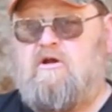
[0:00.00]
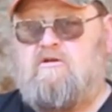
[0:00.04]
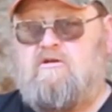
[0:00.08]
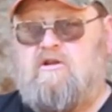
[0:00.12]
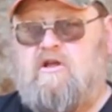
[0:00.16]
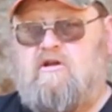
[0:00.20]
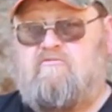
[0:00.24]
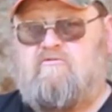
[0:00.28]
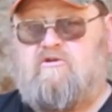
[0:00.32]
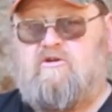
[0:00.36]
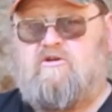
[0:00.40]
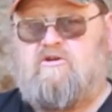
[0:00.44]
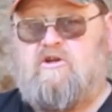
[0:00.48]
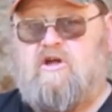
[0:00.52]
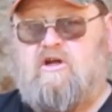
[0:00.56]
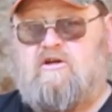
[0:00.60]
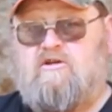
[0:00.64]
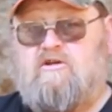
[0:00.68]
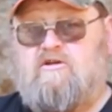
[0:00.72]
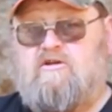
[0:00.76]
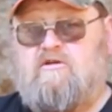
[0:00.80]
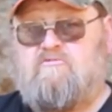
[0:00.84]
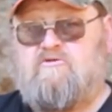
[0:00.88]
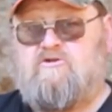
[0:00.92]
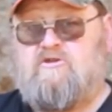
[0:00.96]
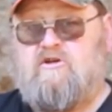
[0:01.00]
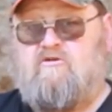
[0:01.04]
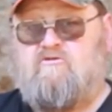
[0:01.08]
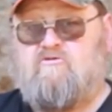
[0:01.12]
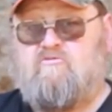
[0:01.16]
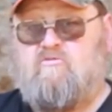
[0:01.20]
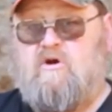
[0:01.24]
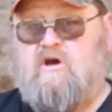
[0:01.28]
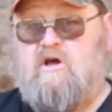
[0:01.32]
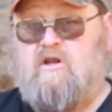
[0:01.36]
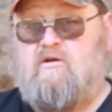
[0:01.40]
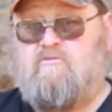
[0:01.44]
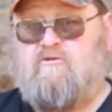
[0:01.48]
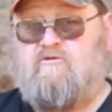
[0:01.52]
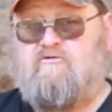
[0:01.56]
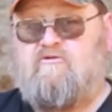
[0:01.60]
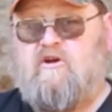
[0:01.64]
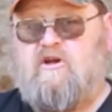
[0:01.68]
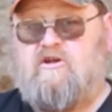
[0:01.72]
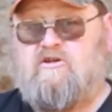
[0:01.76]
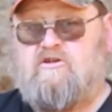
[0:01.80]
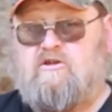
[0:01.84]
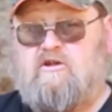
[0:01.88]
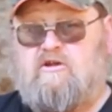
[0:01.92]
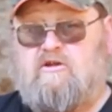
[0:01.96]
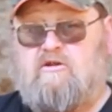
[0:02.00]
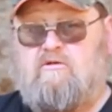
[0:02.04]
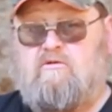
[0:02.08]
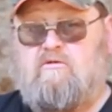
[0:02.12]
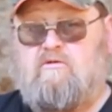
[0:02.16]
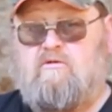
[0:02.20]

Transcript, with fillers: They've conducted themselves well and professionally.